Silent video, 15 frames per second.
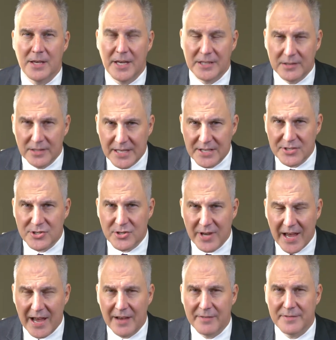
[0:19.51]
at least you
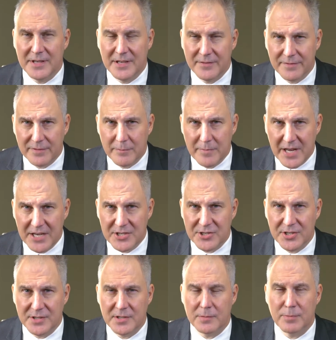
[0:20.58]
have the
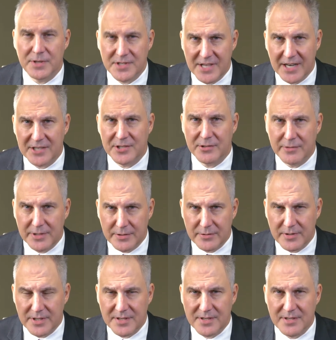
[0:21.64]
information to protect your
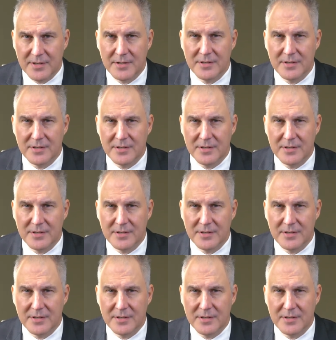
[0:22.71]
interests.